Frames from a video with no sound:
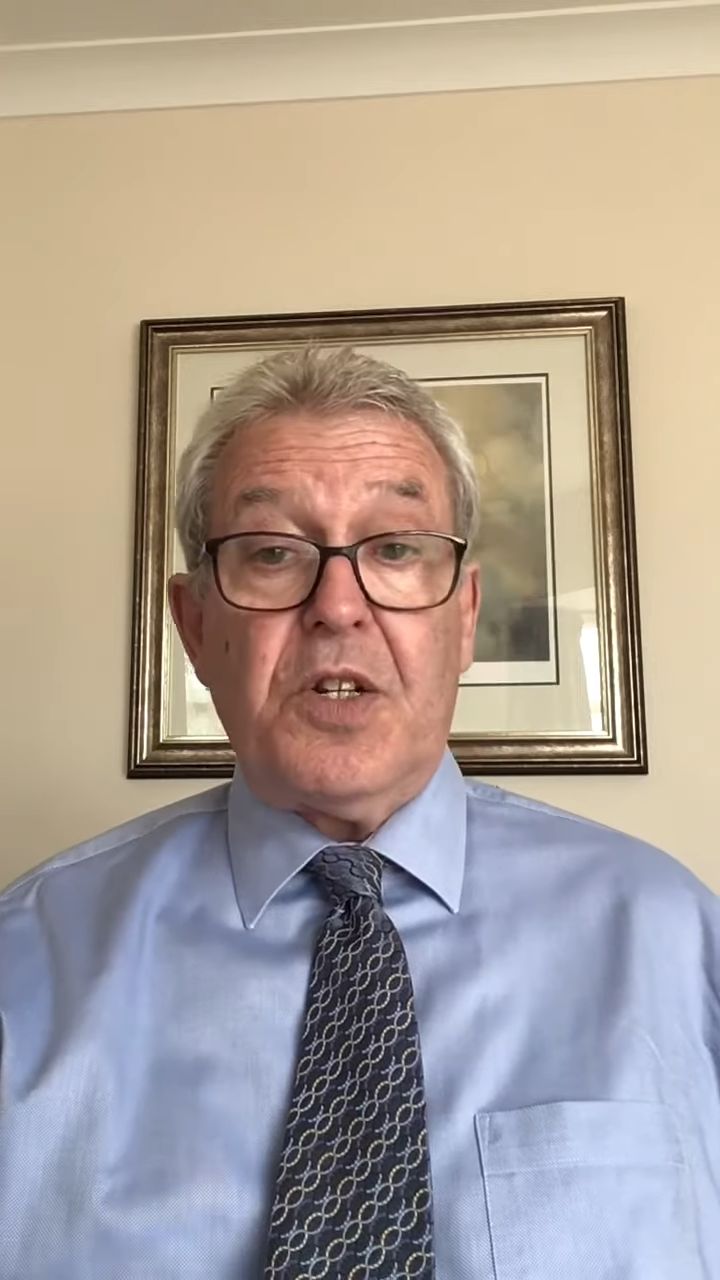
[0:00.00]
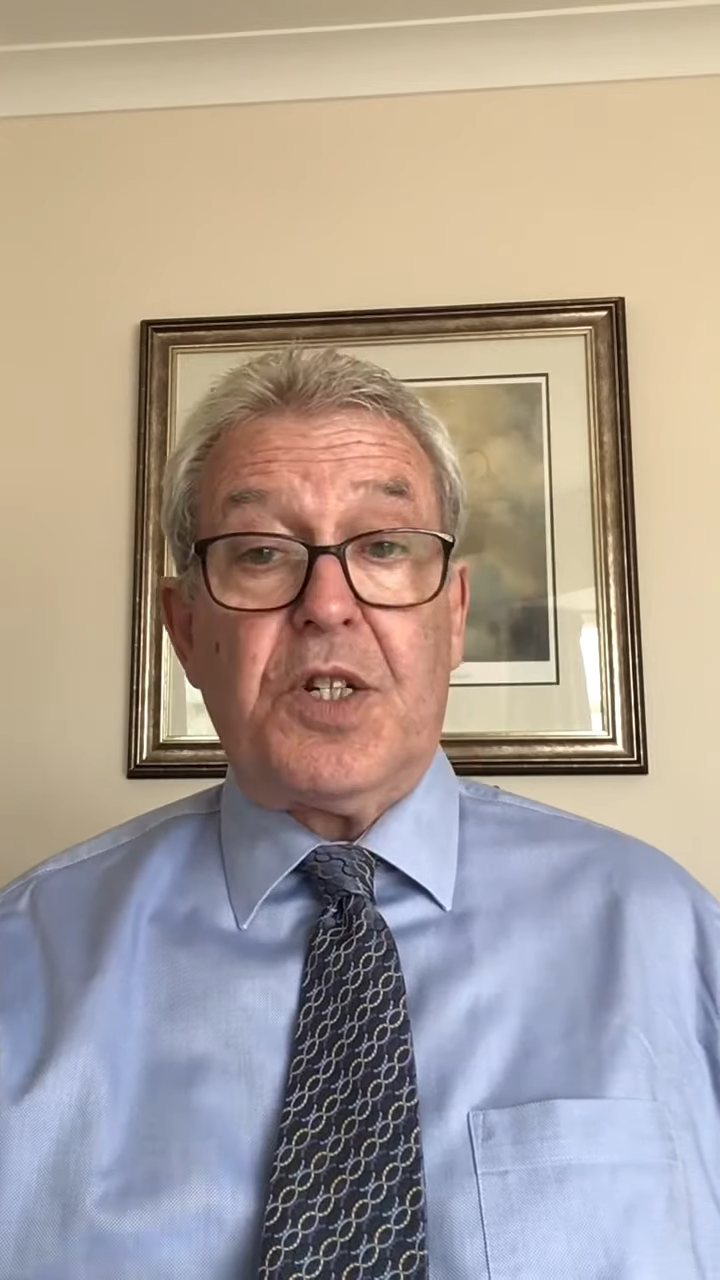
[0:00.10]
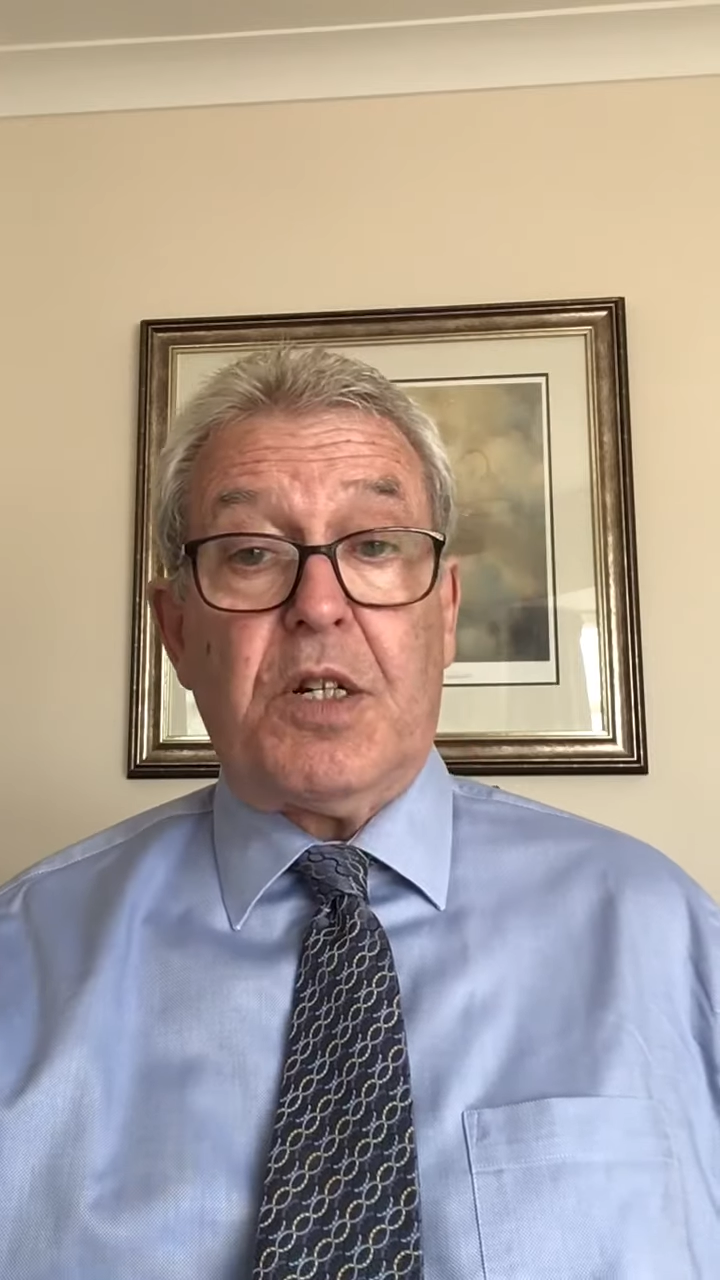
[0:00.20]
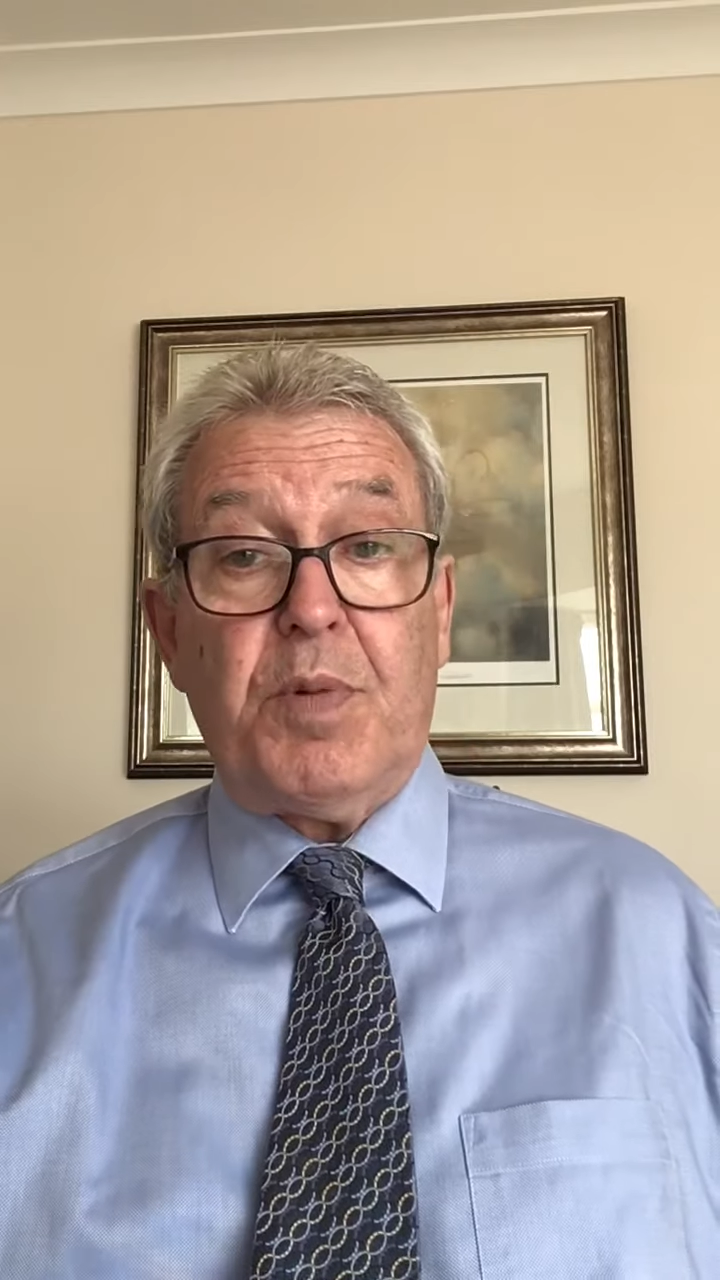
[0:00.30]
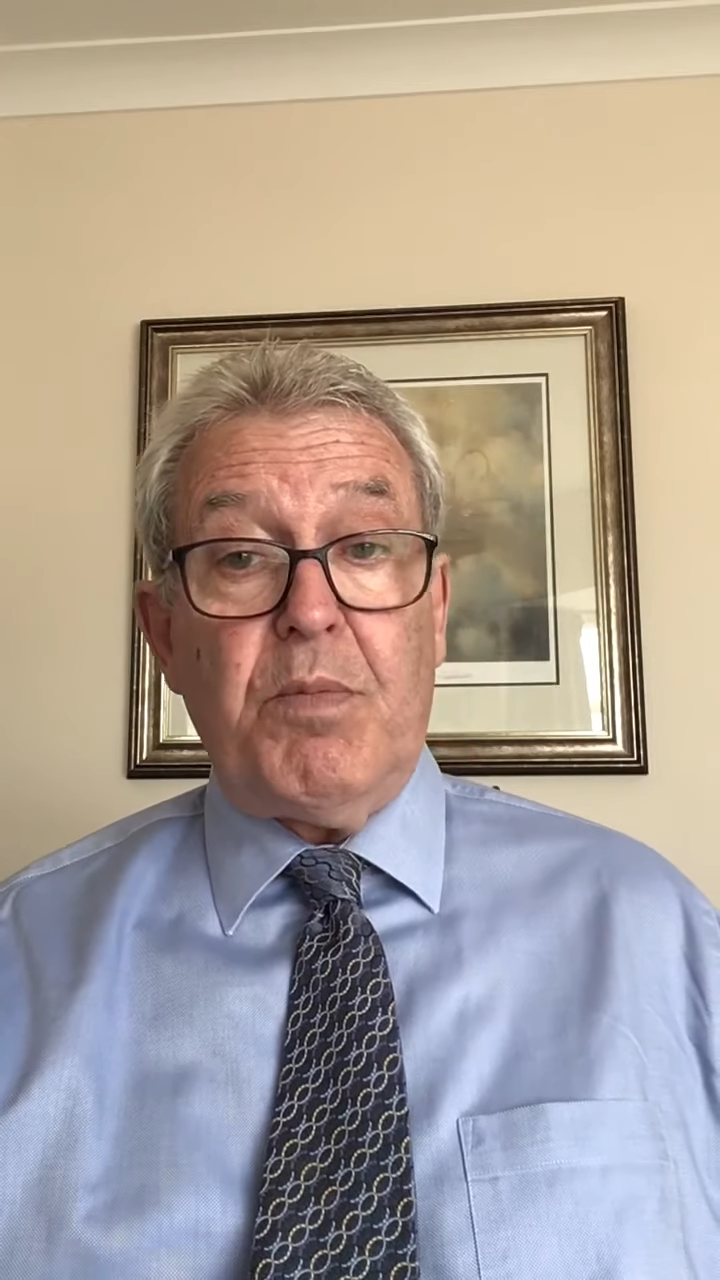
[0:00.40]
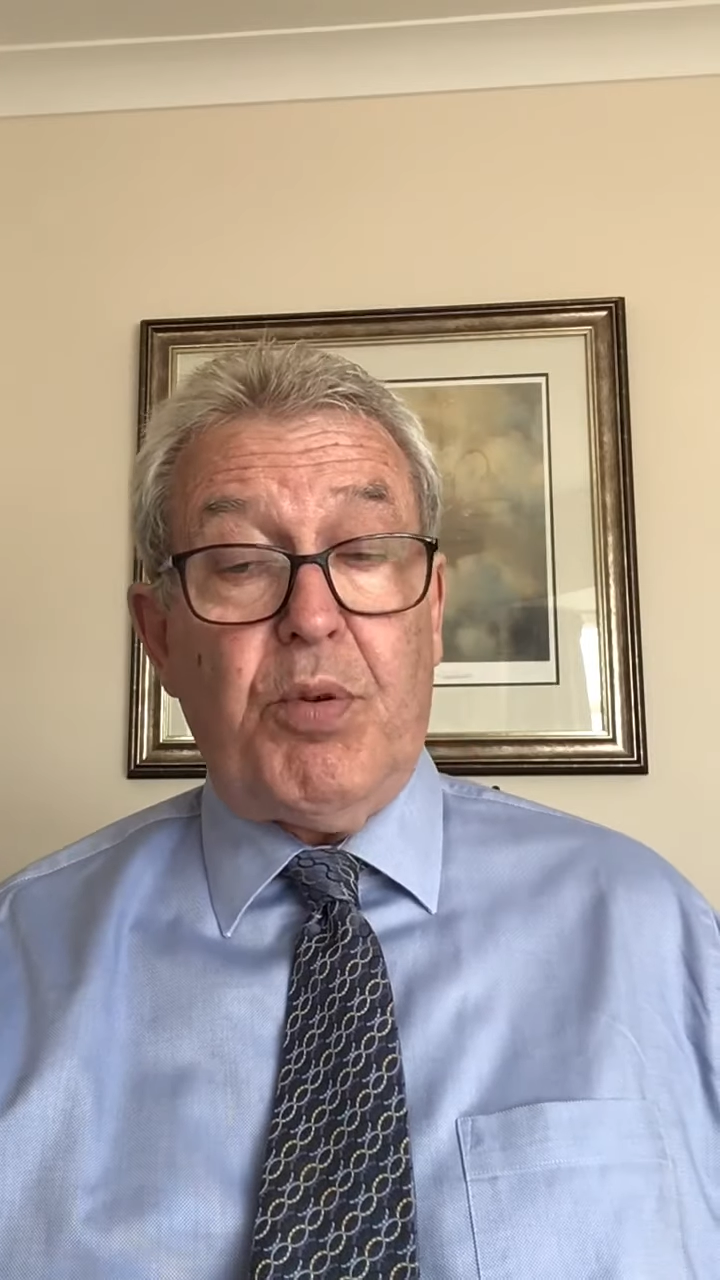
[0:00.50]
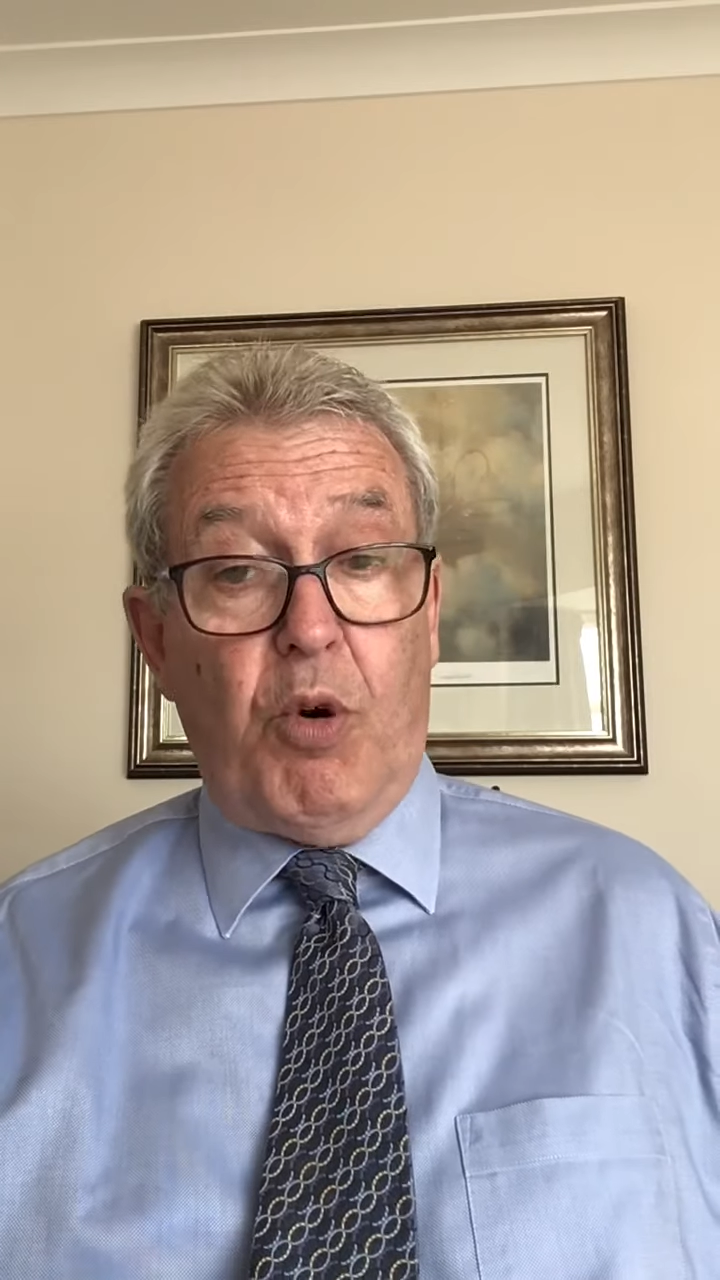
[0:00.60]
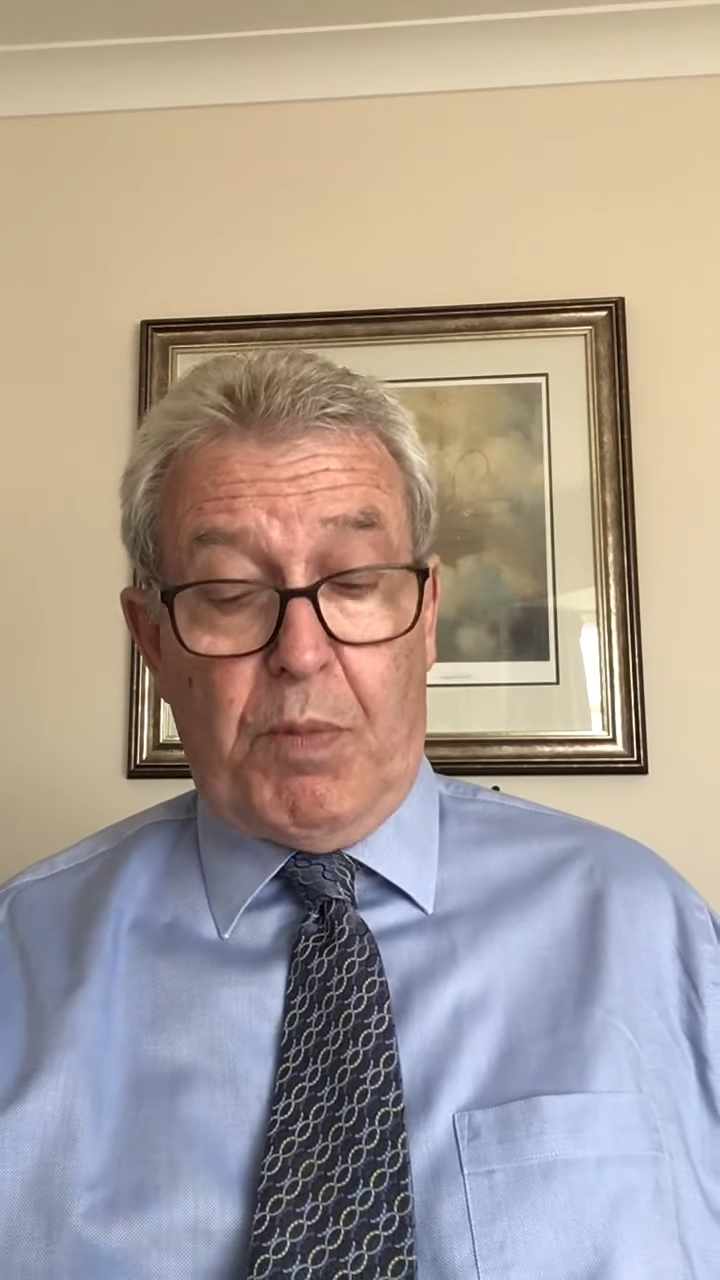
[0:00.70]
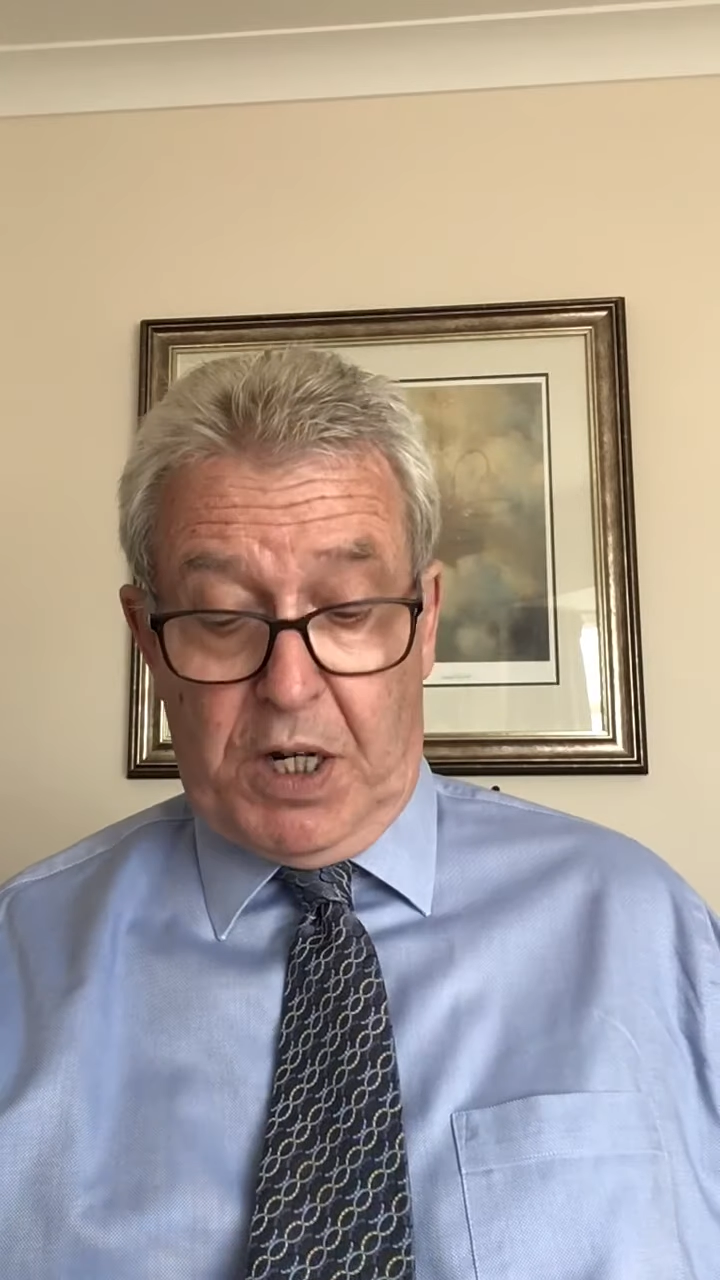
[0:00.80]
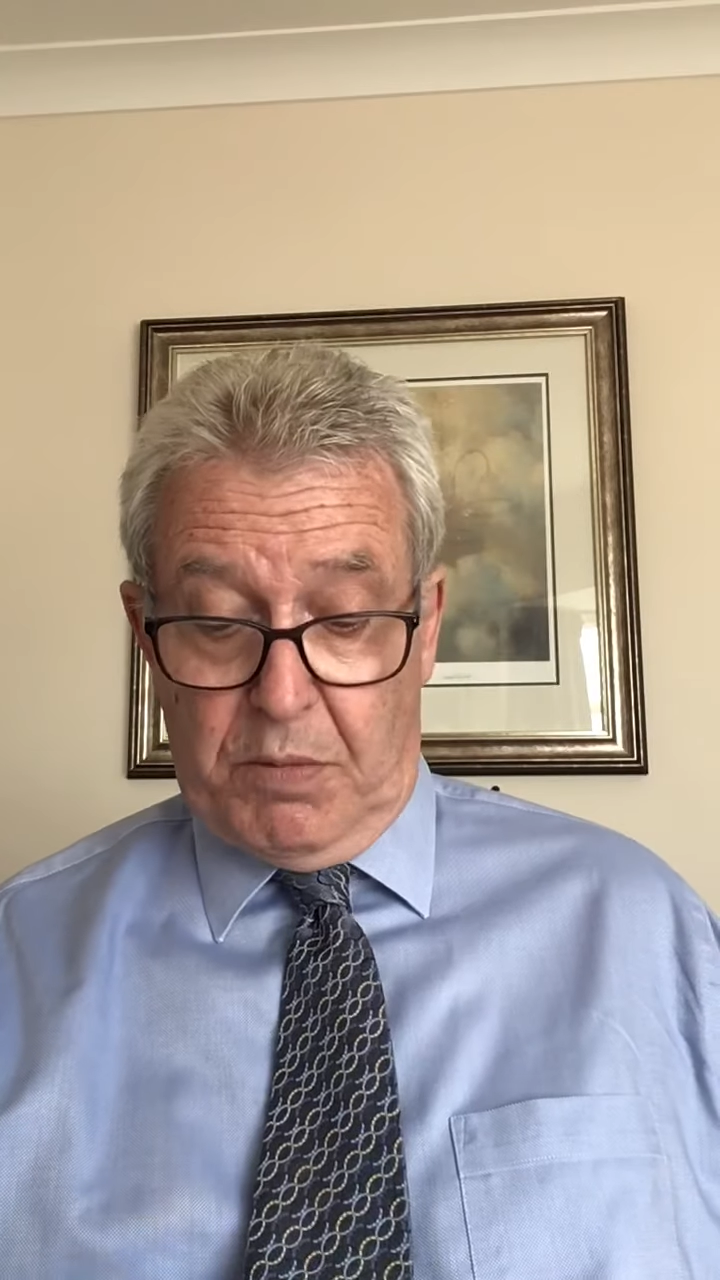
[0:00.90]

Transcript: that had been bought by the